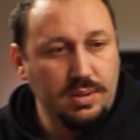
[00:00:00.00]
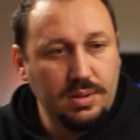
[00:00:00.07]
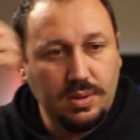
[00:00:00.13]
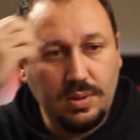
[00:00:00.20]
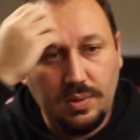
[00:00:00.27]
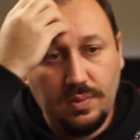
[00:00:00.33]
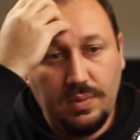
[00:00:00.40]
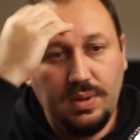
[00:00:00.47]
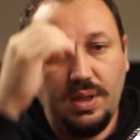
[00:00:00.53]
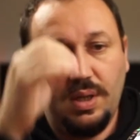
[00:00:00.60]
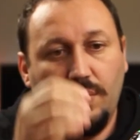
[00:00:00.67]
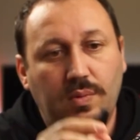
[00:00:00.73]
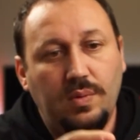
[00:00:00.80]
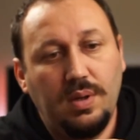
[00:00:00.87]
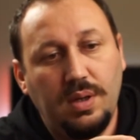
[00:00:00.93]
So
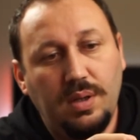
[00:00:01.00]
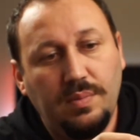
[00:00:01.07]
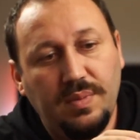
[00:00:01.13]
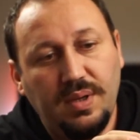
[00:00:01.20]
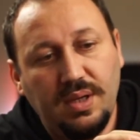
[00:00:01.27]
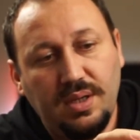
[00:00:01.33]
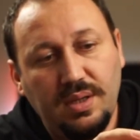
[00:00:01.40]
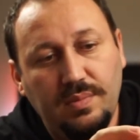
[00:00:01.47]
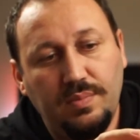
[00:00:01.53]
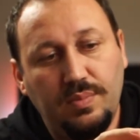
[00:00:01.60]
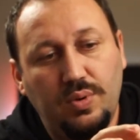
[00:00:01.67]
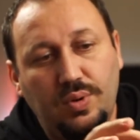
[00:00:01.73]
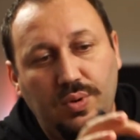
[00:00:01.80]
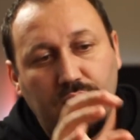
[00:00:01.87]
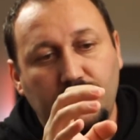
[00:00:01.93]
now I'll make it
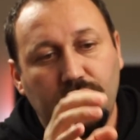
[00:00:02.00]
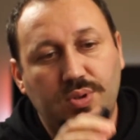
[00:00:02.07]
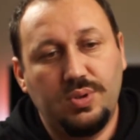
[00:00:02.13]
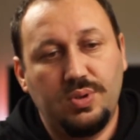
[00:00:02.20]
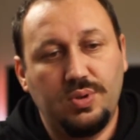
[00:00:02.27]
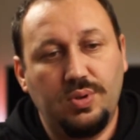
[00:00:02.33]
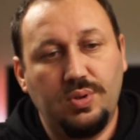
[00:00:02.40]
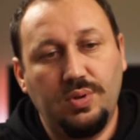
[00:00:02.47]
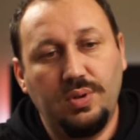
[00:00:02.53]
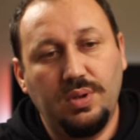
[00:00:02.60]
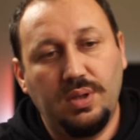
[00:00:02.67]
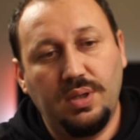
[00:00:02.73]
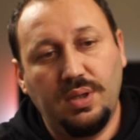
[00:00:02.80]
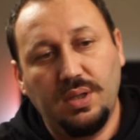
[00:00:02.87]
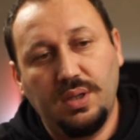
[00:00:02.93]
more strong,
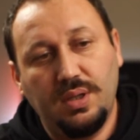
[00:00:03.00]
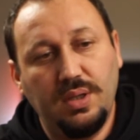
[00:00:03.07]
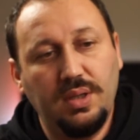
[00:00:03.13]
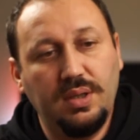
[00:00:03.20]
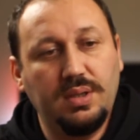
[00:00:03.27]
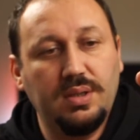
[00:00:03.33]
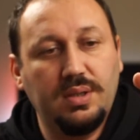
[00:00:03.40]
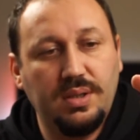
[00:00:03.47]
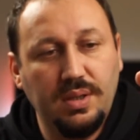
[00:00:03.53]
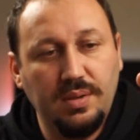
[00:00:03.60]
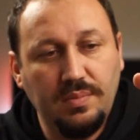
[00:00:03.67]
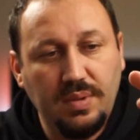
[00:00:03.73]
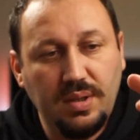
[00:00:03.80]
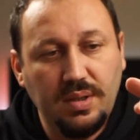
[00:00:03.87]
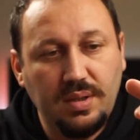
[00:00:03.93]
and I'll click the
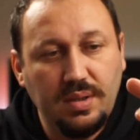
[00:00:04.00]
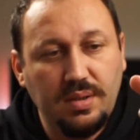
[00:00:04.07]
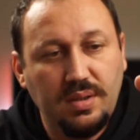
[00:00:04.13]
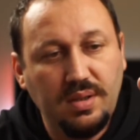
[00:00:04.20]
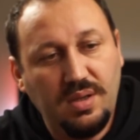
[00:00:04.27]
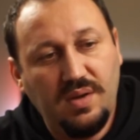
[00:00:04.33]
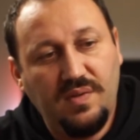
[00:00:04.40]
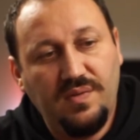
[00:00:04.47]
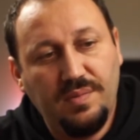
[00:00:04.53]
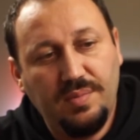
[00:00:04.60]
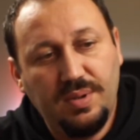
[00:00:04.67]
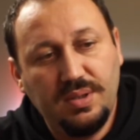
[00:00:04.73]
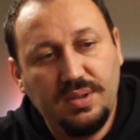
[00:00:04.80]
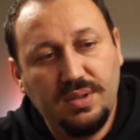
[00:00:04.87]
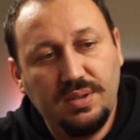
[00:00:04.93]
green button, the coffee
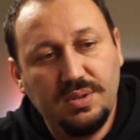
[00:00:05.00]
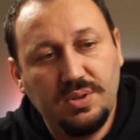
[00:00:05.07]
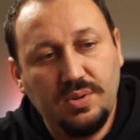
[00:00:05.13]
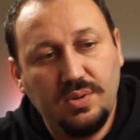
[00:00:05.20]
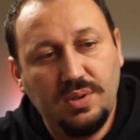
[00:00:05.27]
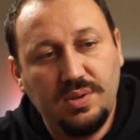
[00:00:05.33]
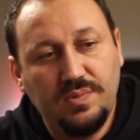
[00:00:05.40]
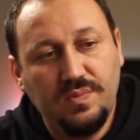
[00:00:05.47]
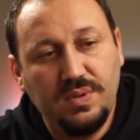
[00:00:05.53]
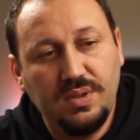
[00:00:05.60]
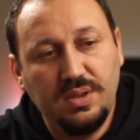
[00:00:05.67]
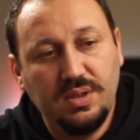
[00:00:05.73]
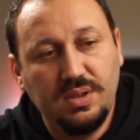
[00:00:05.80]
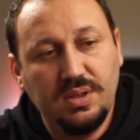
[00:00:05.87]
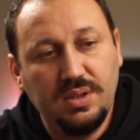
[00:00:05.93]
button, so
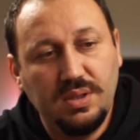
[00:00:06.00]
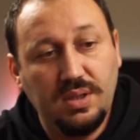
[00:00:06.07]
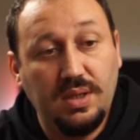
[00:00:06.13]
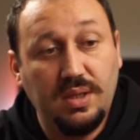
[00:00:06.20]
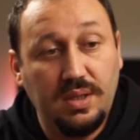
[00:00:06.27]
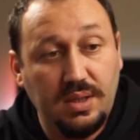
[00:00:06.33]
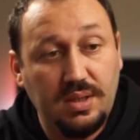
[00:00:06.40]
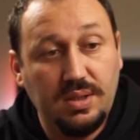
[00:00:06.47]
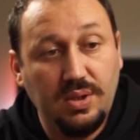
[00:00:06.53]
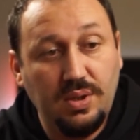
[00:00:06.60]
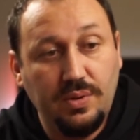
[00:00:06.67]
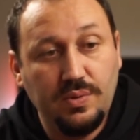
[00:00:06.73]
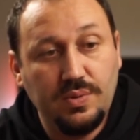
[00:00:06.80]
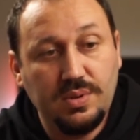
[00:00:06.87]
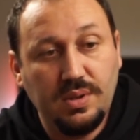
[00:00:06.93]
it
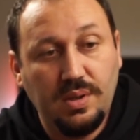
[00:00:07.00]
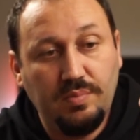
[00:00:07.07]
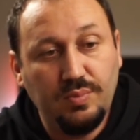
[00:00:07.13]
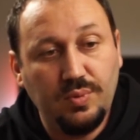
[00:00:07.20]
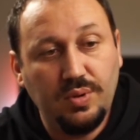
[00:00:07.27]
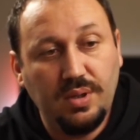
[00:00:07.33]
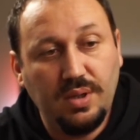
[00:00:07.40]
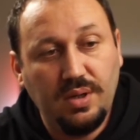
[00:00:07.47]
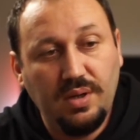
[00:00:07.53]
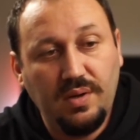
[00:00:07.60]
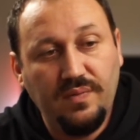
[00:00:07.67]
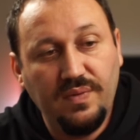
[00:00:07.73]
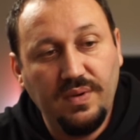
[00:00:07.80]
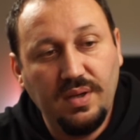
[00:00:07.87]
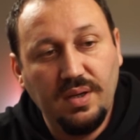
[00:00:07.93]
knows I'm doing a
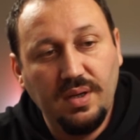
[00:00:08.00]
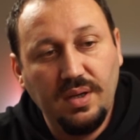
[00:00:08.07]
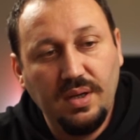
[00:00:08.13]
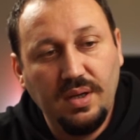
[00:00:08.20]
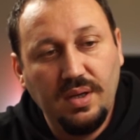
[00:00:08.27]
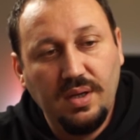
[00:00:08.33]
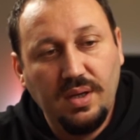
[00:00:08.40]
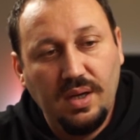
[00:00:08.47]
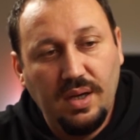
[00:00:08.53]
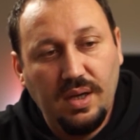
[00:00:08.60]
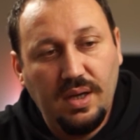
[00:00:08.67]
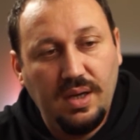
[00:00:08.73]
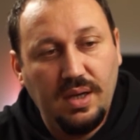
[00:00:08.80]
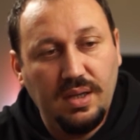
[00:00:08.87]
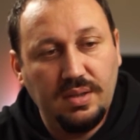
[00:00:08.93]
coffee,
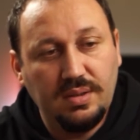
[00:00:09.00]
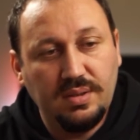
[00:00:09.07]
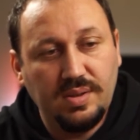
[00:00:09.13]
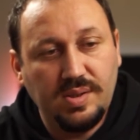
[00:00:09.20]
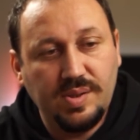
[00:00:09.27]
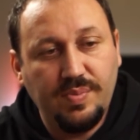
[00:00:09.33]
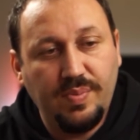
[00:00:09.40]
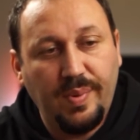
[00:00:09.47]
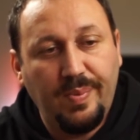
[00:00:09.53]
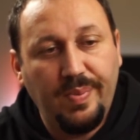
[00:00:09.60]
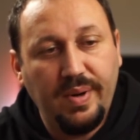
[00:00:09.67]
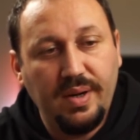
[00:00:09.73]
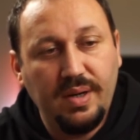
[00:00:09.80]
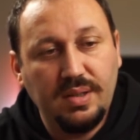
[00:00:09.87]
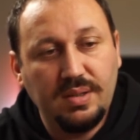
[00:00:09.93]
and it's
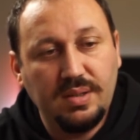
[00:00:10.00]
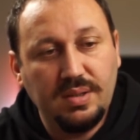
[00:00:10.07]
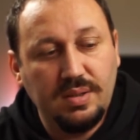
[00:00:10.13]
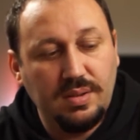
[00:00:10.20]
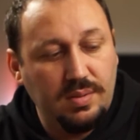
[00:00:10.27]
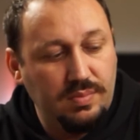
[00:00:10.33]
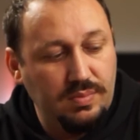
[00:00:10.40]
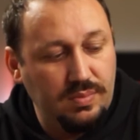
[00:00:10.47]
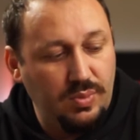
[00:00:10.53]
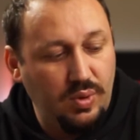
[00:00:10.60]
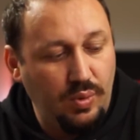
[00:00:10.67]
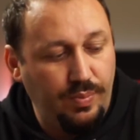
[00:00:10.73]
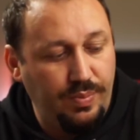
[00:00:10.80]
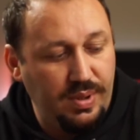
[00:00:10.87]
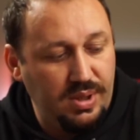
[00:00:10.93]
preparing to
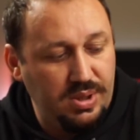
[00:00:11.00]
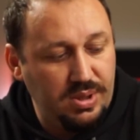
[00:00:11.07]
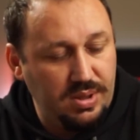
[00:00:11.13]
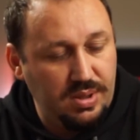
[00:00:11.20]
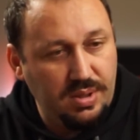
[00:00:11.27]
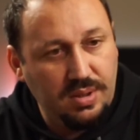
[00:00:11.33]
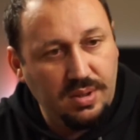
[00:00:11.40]
more pressure.